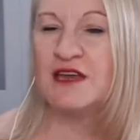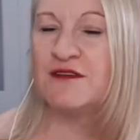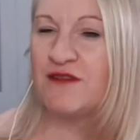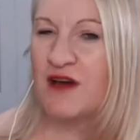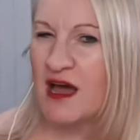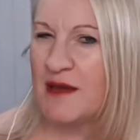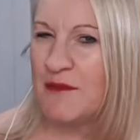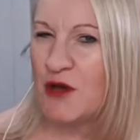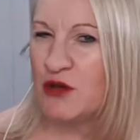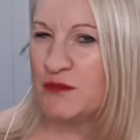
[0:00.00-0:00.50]
If
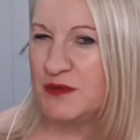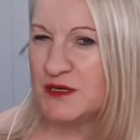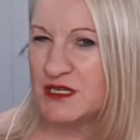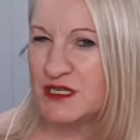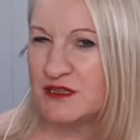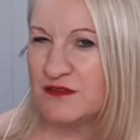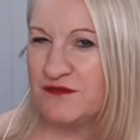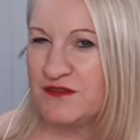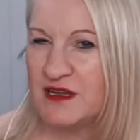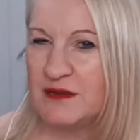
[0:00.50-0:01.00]
I'm open
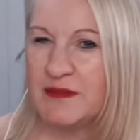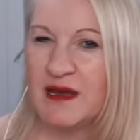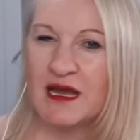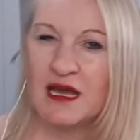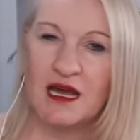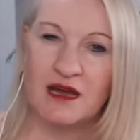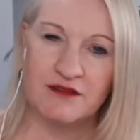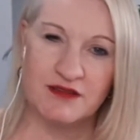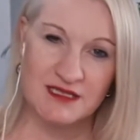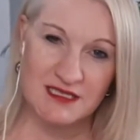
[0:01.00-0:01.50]
to the
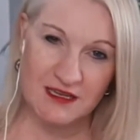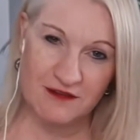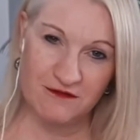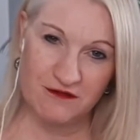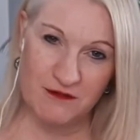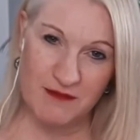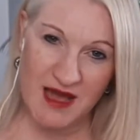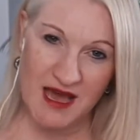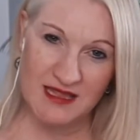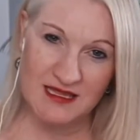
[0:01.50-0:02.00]
feedback I receive
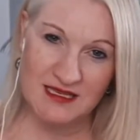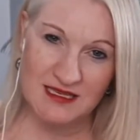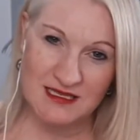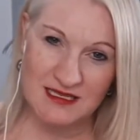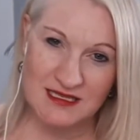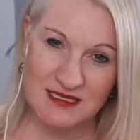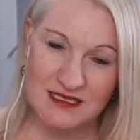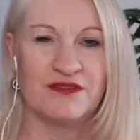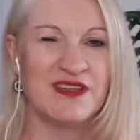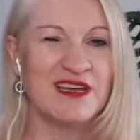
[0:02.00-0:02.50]
from
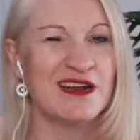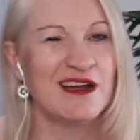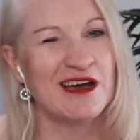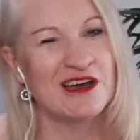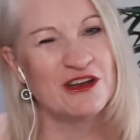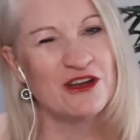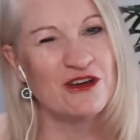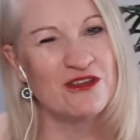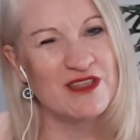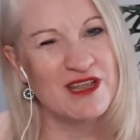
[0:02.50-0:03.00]
others, then I
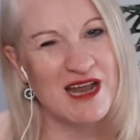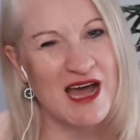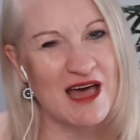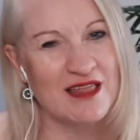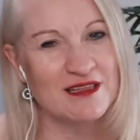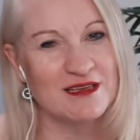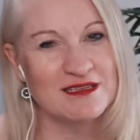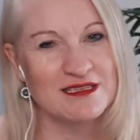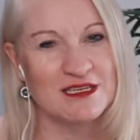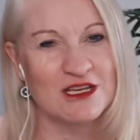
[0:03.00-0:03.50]
know that
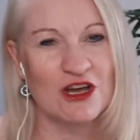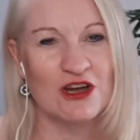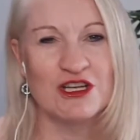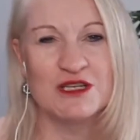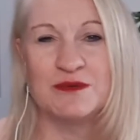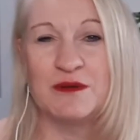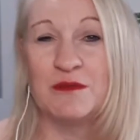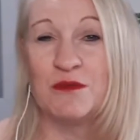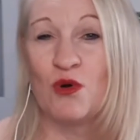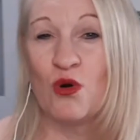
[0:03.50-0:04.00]
others are going
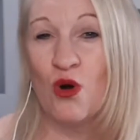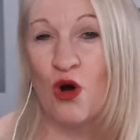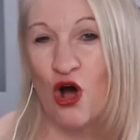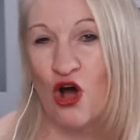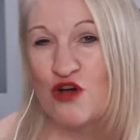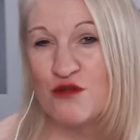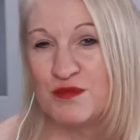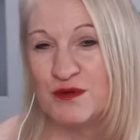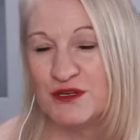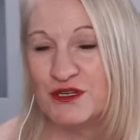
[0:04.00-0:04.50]
to be more
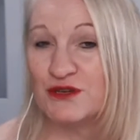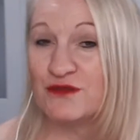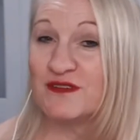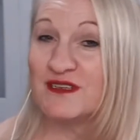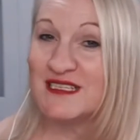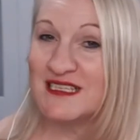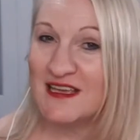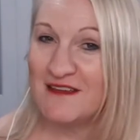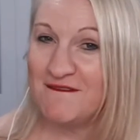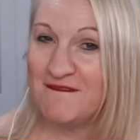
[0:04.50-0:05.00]
open to
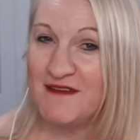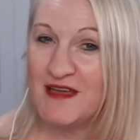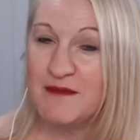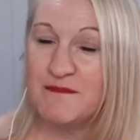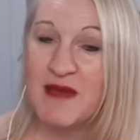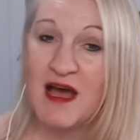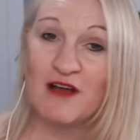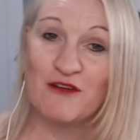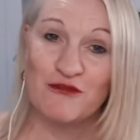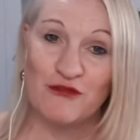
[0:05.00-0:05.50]
receive
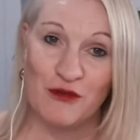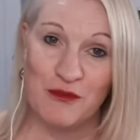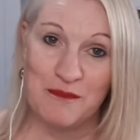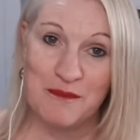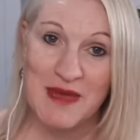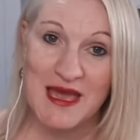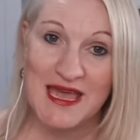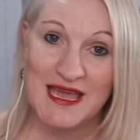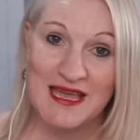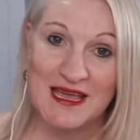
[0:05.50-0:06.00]
feedback from
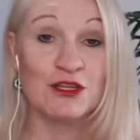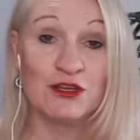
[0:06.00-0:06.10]
me.